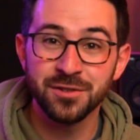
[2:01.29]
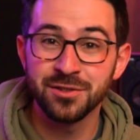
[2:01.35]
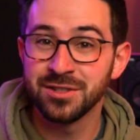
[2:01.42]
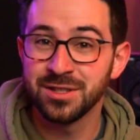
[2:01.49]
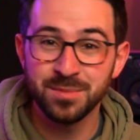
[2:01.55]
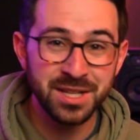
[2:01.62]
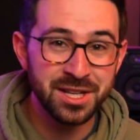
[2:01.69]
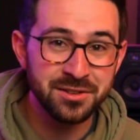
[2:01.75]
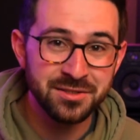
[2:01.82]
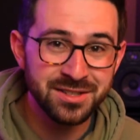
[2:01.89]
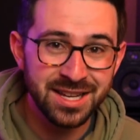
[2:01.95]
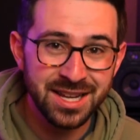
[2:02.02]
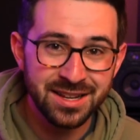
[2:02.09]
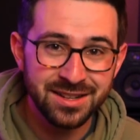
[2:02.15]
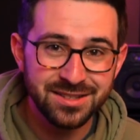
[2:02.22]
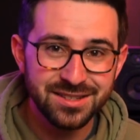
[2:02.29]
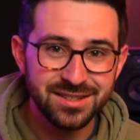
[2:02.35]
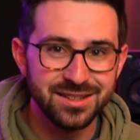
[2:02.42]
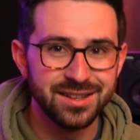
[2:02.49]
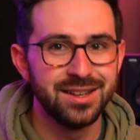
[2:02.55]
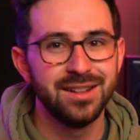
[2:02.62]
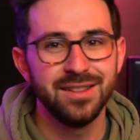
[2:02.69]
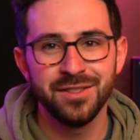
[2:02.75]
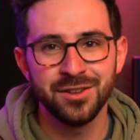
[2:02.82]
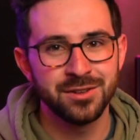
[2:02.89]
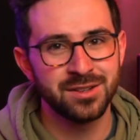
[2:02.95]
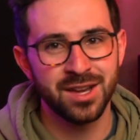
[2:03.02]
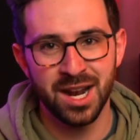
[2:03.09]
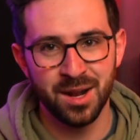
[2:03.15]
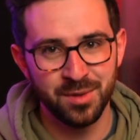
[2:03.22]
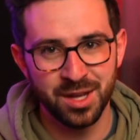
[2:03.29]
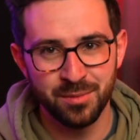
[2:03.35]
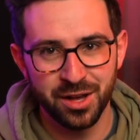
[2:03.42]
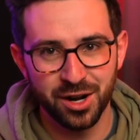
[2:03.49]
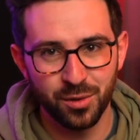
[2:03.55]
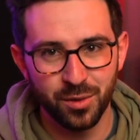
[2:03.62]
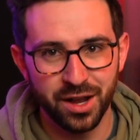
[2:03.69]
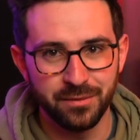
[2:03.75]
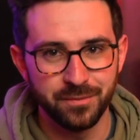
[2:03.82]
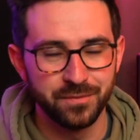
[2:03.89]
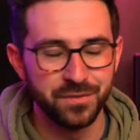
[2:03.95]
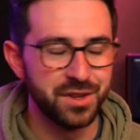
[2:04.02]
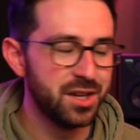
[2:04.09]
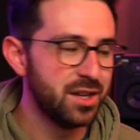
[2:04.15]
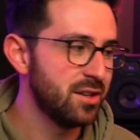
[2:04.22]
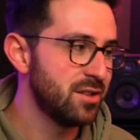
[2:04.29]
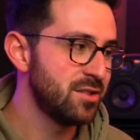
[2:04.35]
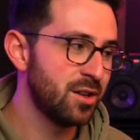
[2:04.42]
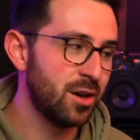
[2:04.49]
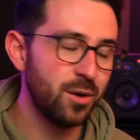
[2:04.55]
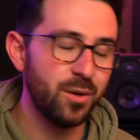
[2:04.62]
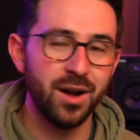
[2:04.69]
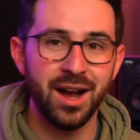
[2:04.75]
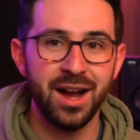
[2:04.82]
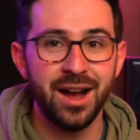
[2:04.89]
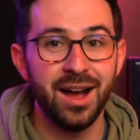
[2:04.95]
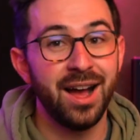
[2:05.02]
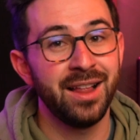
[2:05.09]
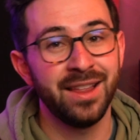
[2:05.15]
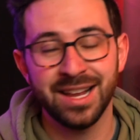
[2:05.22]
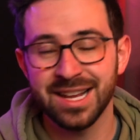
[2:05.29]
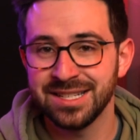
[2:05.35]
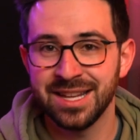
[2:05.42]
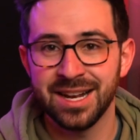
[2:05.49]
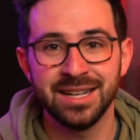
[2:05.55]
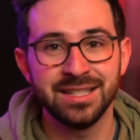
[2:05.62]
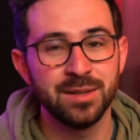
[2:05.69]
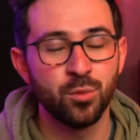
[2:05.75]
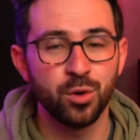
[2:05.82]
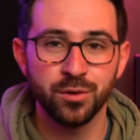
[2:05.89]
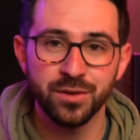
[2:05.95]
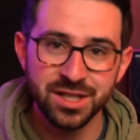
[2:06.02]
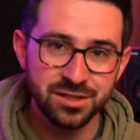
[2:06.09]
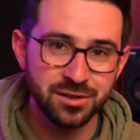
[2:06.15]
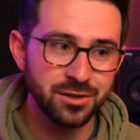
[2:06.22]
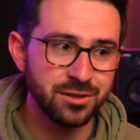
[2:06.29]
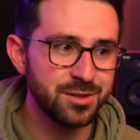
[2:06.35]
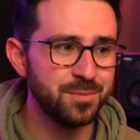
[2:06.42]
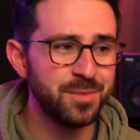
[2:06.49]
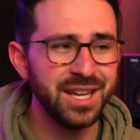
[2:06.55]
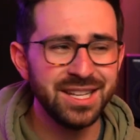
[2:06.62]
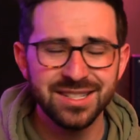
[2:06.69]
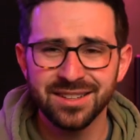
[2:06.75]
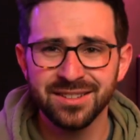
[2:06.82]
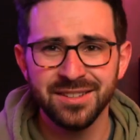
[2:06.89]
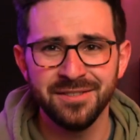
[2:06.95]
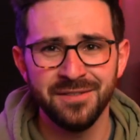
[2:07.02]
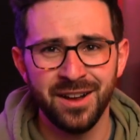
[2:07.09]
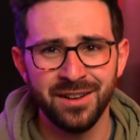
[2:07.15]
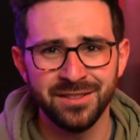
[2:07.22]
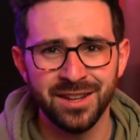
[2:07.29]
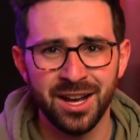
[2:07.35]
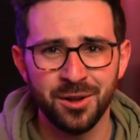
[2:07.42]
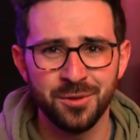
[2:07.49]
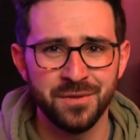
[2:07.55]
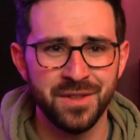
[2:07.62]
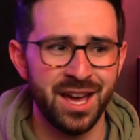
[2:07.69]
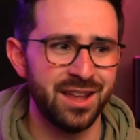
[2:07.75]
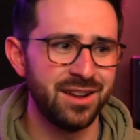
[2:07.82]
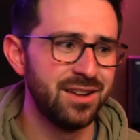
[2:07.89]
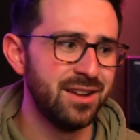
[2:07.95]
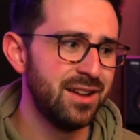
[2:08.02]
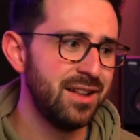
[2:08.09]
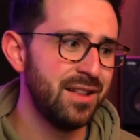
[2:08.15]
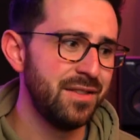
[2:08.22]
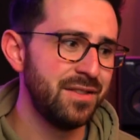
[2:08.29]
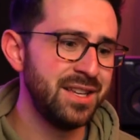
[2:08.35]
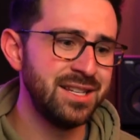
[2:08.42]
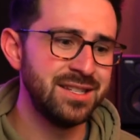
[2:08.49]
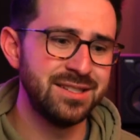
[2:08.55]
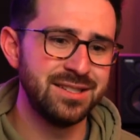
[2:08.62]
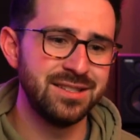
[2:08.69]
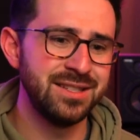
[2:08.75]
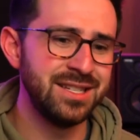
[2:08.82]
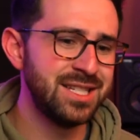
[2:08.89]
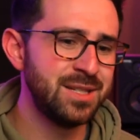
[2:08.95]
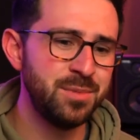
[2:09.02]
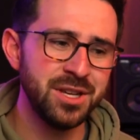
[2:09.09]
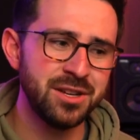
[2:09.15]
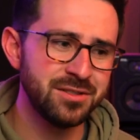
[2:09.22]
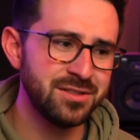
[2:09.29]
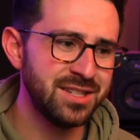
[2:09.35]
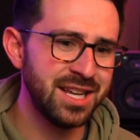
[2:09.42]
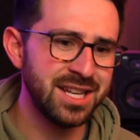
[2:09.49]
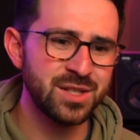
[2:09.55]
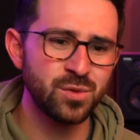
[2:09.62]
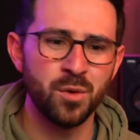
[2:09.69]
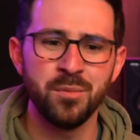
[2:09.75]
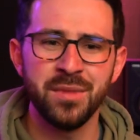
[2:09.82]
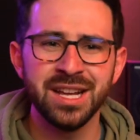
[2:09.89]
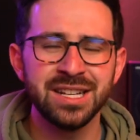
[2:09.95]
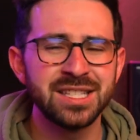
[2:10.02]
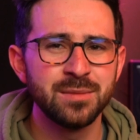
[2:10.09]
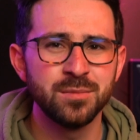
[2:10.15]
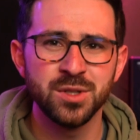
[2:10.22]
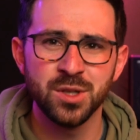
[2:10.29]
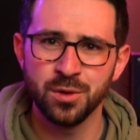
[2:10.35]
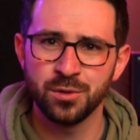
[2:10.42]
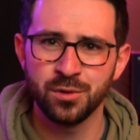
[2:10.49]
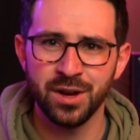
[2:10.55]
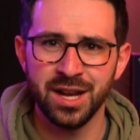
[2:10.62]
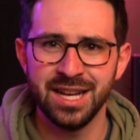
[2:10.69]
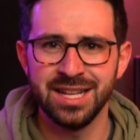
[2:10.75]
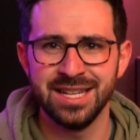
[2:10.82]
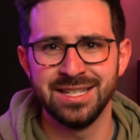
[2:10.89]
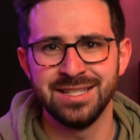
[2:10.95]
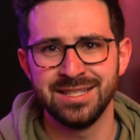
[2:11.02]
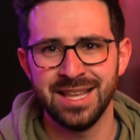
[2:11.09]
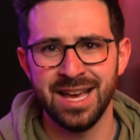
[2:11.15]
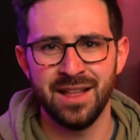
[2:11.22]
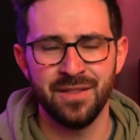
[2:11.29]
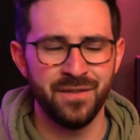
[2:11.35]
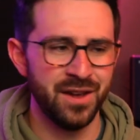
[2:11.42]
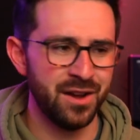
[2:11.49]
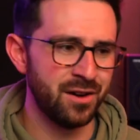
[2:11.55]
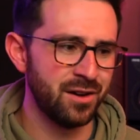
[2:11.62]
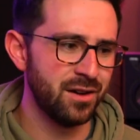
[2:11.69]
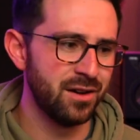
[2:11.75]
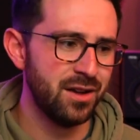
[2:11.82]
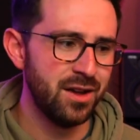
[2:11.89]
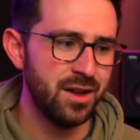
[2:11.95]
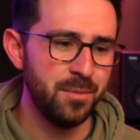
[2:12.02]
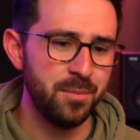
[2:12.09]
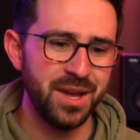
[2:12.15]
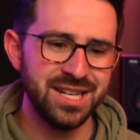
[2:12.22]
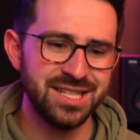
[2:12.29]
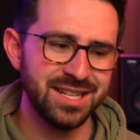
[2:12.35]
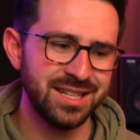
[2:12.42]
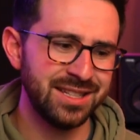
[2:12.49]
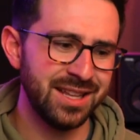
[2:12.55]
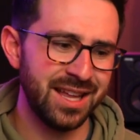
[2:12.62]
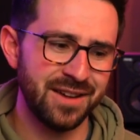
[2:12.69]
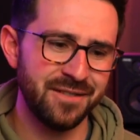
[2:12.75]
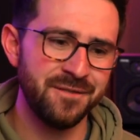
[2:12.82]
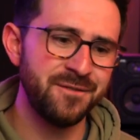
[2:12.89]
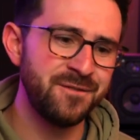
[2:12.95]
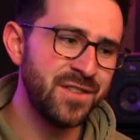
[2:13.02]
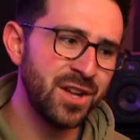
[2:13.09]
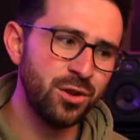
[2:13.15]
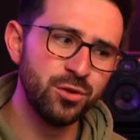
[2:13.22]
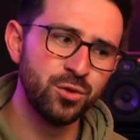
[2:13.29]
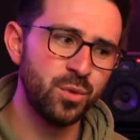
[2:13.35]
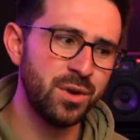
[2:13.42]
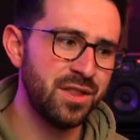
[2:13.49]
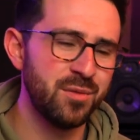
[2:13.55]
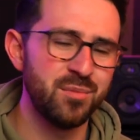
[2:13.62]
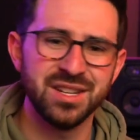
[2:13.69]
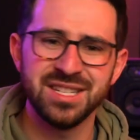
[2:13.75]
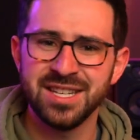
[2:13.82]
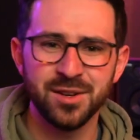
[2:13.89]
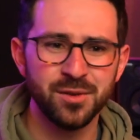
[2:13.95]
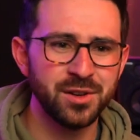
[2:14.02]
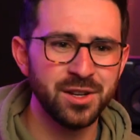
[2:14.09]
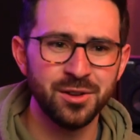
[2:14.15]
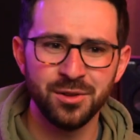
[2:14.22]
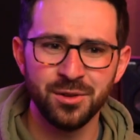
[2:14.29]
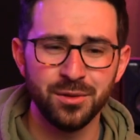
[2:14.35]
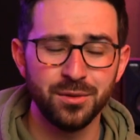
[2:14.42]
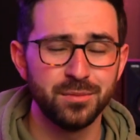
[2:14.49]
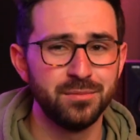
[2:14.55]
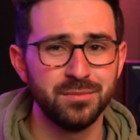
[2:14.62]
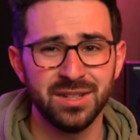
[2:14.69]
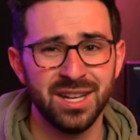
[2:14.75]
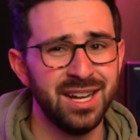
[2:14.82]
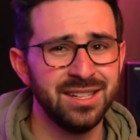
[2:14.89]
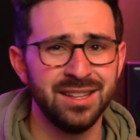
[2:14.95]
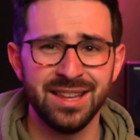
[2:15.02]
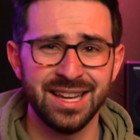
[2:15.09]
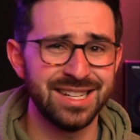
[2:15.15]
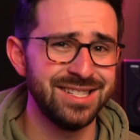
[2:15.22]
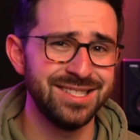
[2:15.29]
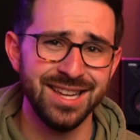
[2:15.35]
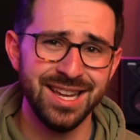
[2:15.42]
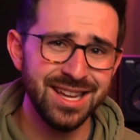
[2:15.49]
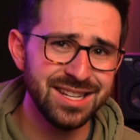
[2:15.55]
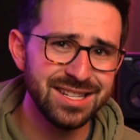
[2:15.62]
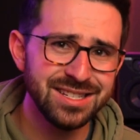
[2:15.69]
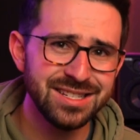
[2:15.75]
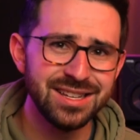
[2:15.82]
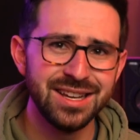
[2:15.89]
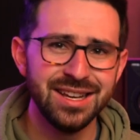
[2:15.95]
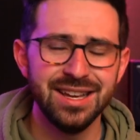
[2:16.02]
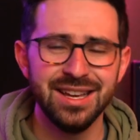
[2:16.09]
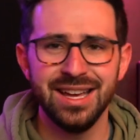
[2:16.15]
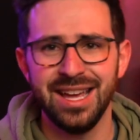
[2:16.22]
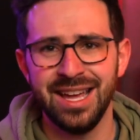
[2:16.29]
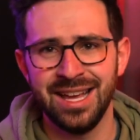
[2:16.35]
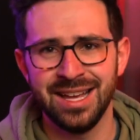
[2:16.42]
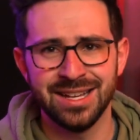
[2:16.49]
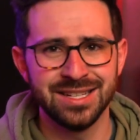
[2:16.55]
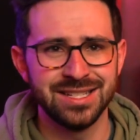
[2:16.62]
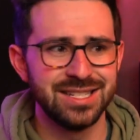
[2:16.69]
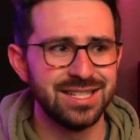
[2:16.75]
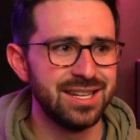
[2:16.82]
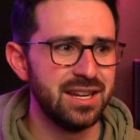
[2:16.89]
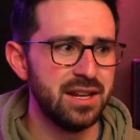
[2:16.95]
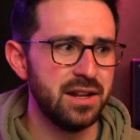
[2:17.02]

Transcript: for speaker stands? There's gotta be a better way. So, like I said, I did more research, basically found out that these speaker stands, what makes them so great is that they're basically like filled with a material, kind of like sand, and